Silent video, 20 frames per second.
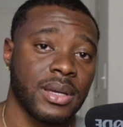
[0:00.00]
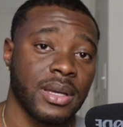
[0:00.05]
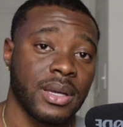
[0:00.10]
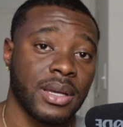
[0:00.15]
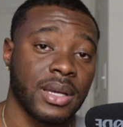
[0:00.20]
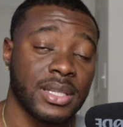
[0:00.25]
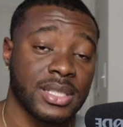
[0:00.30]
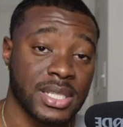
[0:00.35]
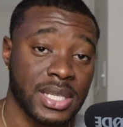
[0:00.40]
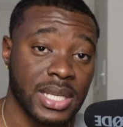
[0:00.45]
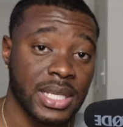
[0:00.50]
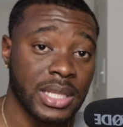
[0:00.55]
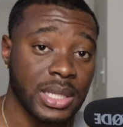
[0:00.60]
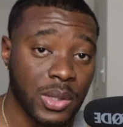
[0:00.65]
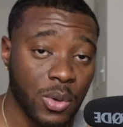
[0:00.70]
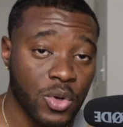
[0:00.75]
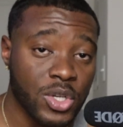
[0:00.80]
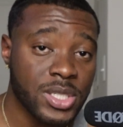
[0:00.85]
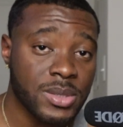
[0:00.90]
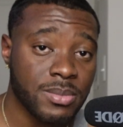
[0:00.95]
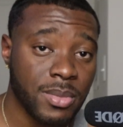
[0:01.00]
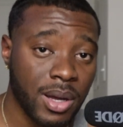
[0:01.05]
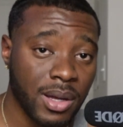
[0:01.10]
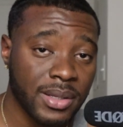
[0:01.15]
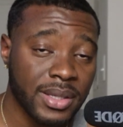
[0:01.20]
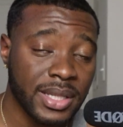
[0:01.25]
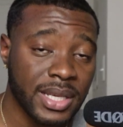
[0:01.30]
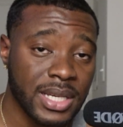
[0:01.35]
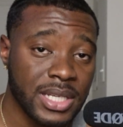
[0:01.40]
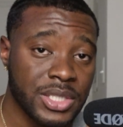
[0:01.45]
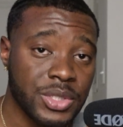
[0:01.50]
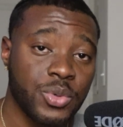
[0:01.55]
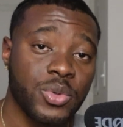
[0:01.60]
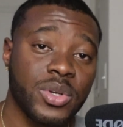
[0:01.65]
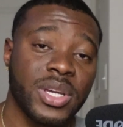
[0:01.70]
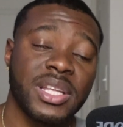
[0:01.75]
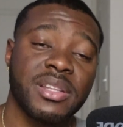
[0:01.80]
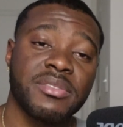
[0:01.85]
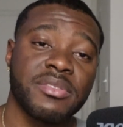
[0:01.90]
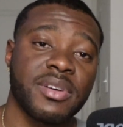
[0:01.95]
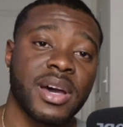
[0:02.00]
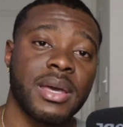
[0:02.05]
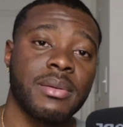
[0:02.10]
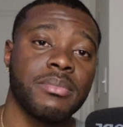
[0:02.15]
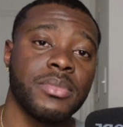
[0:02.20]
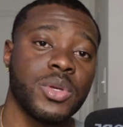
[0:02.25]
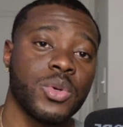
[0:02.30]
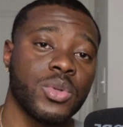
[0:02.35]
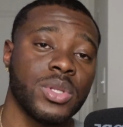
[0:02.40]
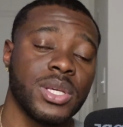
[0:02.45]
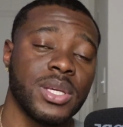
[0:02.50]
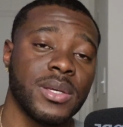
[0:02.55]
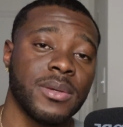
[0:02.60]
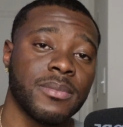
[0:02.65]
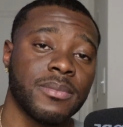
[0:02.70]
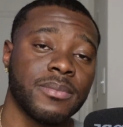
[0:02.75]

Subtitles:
Because in those small things you can find beauty.